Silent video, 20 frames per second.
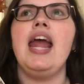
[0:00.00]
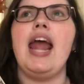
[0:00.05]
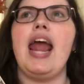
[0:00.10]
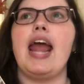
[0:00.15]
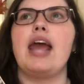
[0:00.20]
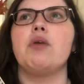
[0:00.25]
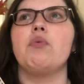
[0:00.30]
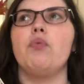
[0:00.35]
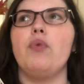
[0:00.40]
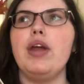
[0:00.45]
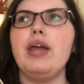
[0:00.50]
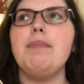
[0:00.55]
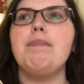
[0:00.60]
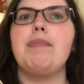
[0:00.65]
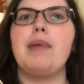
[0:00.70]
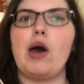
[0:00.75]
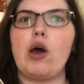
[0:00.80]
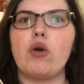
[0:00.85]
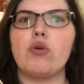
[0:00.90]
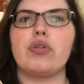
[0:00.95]
and we
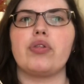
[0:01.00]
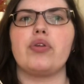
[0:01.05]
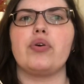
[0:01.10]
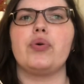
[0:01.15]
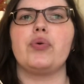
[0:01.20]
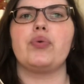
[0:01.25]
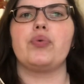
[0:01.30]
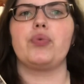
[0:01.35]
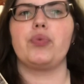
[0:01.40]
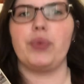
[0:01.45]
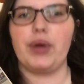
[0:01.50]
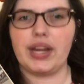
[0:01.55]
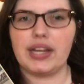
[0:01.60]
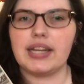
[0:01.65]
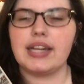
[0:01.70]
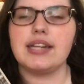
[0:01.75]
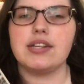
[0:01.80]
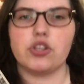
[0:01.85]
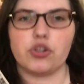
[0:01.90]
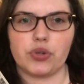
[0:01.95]
both
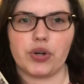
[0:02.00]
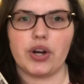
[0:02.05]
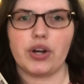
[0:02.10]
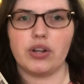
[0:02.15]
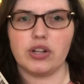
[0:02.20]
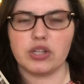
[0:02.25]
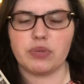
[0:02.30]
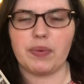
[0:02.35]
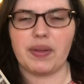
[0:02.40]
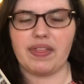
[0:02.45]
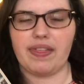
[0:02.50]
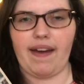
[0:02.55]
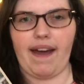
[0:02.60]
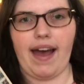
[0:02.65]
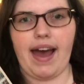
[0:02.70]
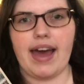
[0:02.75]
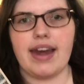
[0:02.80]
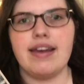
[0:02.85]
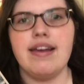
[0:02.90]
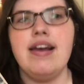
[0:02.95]
really struggled with
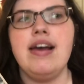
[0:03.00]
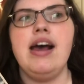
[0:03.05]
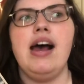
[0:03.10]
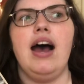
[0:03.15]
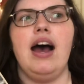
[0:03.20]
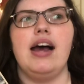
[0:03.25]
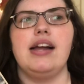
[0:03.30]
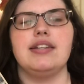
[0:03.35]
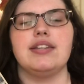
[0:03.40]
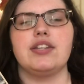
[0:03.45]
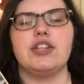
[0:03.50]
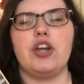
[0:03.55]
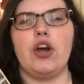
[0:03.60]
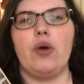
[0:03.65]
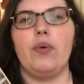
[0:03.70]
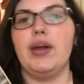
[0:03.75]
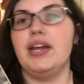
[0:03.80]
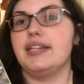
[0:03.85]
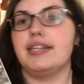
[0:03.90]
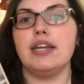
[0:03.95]
that. And
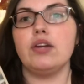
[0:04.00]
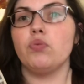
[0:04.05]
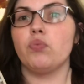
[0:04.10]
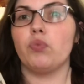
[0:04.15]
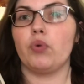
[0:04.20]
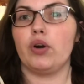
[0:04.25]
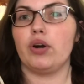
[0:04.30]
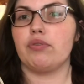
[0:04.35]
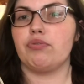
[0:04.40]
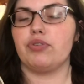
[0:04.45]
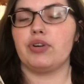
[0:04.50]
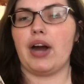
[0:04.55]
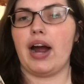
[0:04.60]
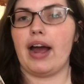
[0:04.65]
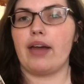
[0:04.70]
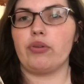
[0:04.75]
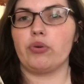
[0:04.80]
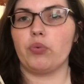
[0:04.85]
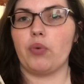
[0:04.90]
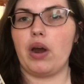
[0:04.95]
so it didn't work for
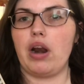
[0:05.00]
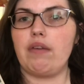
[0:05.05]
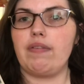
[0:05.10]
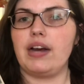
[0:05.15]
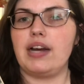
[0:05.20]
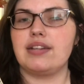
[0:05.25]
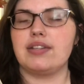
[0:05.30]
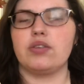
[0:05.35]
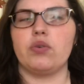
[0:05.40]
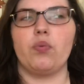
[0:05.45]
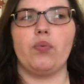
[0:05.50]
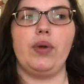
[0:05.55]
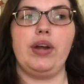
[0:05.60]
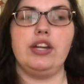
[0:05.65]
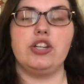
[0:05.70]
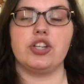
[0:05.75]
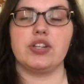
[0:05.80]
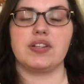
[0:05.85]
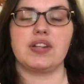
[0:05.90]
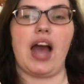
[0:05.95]
either one of us. We
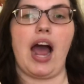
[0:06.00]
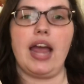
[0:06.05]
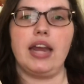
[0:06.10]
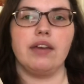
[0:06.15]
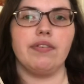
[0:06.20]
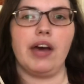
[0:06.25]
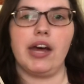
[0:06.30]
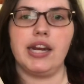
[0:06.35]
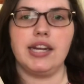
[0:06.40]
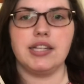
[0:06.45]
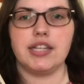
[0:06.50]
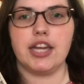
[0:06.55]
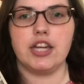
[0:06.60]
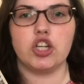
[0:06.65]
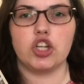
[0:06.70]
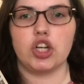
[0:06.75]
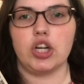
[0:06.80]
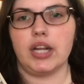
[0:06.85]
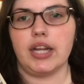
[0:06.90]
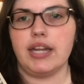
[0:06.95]
just kind of
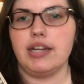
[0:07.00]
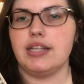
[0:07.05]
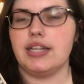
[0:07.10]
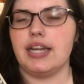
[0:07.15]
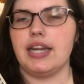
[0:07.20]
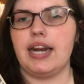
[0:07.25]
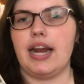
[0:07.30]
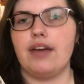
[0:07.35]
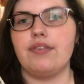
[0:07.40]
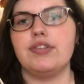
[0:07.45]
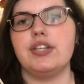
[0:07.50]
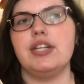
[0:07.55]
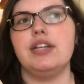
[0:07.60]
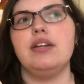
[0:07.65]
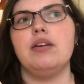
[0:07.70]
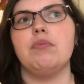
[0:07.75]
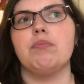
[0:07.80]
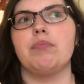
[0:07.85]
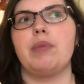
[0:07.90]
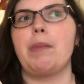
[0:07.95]
unintentionally DNF'd
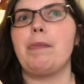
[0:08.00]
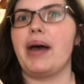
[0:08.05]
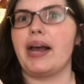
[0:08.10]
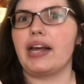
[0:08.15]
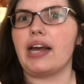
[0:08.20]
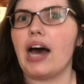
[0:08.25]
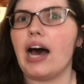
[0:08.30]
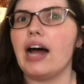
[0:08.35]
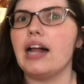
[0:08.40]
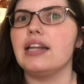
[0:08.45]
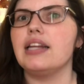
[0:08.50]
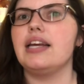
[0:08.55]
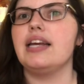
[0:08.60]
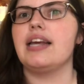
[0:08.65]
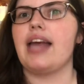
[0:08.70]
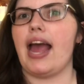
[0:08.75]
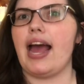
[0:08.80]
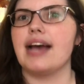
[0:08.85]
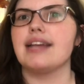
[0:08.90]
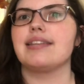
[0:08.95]
it, but my colleague
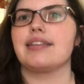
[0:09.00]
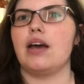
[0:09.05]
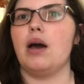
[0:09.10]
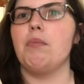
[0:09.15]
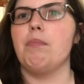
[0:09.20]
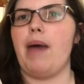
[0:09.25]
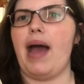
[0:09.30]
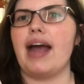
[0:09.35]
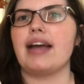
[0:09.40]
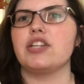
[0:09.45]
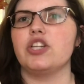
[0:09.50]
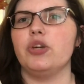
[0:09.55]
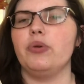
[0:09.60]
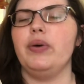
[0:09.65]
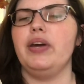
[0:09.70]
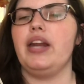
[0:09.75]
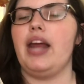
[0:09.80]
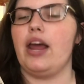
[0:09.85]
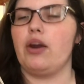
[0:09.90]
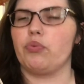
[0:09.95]
has come back to
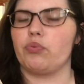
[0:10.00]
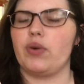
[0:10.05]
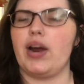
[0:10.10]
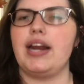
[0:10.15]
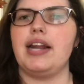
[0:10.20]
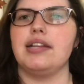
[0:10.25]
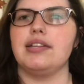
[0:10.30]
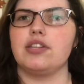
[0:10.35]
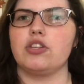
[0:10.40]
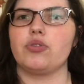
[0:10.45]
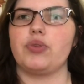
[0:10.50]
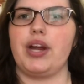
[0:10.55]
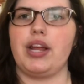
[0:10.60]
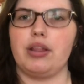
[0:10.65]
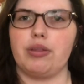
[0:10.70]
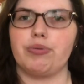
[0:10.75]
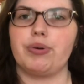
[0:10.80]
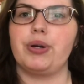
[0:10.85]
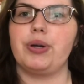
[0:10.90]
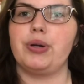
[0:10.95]
it and read it
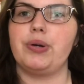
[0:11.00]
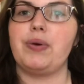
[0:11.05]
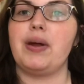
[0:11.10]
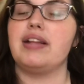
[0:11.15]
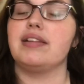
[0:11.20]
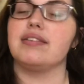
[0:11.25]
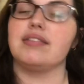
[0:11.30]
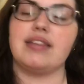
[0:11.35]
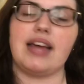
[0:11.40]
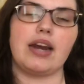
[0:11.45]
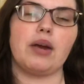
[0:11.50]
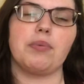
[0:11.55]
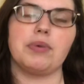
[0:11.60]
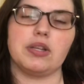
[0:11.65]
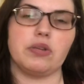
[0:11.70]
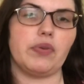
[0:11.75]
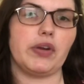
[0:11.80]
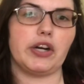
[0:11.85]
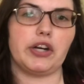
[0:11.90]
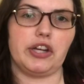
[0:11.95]
straight through and said it
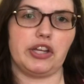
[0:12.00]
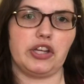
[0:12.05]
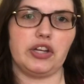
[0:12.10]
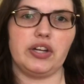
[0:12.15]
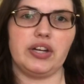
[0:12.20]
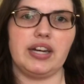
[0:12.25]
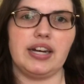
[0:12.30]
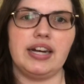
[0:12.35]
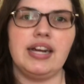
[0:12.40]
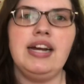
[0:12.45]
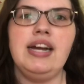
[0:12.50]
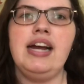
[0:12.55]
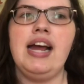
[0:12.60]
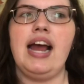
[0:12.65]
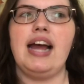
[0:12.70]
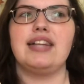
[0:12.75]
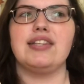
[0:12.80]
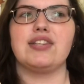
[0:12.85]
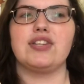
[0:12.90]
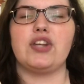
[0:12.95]
was very good.
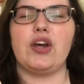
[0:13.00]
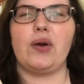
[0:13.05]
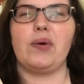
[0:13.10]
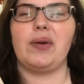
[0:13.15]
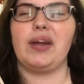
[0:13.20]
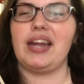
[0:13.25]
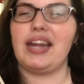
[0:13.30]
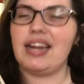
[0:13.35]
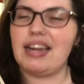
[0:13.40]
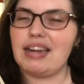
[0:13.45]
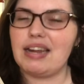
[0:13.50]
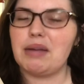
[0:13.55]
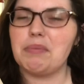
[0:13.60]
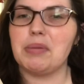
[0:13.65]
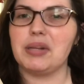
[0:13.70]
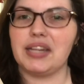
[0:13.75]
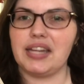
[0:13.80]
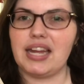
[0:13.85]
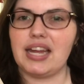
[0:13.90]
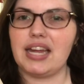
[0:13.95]
And so he
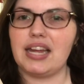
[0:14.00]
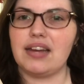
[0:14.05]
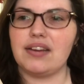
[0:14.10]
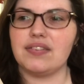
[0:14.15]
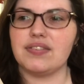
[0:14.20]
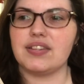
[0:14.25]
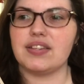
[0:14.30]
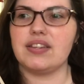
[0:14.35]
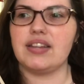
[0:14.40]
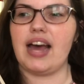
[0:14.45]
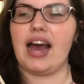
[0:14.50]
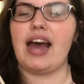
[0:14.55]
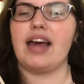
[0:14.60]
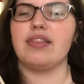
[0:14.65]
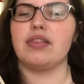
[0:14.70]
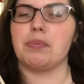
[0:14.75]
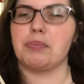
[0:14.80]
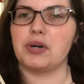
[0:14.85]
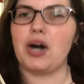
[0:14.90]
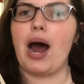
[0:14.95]
believes
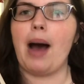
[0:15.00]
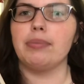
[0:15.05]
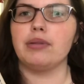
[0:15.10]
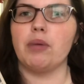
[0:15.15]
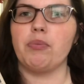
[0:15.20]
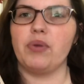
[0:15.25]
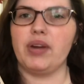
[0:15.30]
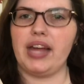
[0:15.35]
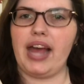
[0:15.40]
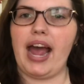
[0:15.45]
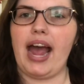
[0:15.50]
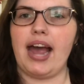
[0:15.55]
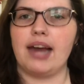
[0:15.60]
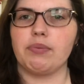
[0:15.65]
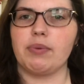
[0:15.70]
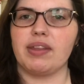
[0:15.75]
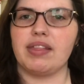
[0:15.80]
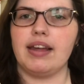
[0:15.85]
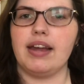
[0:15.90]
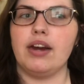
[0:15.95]
that the problem we had
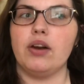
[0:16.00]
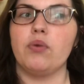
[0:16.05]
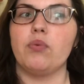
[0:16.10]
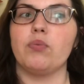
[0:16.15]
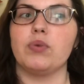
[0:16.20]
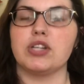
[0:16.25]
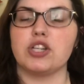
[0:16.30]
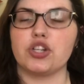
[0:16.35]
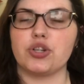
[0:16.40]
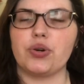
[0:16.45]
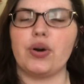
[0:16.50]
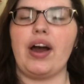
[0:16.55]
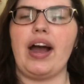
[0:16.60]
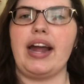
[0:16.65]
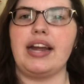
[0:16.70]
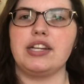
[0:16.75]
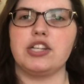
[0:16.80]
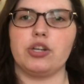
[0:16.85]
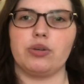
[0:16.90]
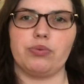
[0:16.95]
with it was
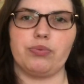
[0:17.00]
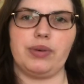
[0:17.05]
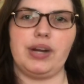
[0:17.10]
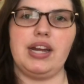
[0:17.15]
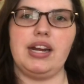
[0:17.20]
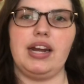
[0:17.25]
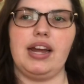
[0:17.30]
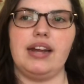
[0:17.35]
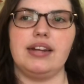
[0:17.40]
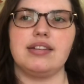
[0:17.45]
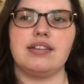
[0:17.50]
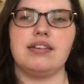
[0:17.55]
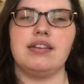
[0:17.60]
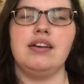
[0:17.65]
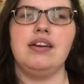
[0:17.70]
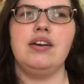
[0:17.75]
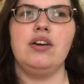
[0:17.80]
trying to read it